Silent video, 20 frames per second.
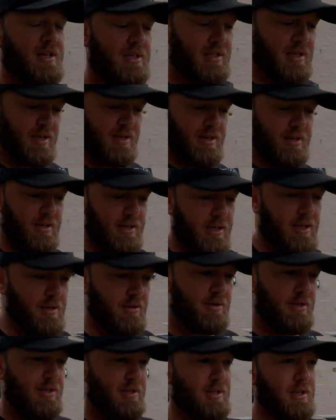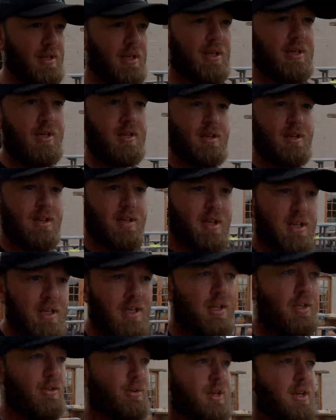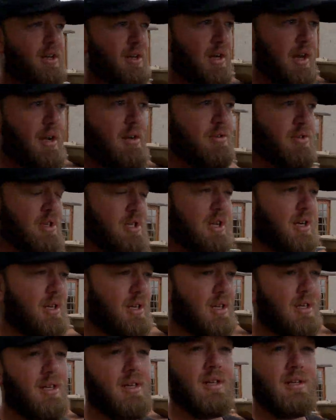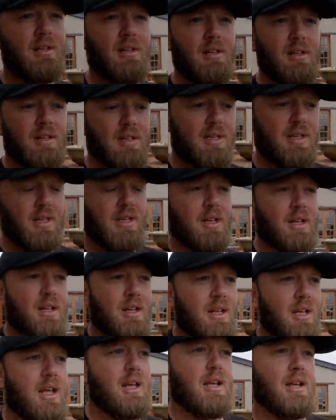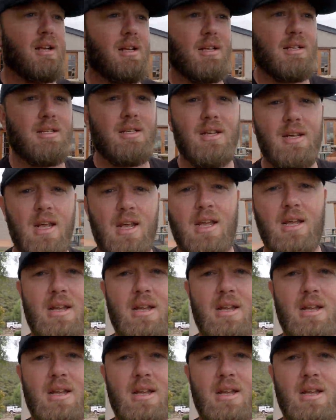Tannie Annetjie noticed it doing her rounds, and let's see.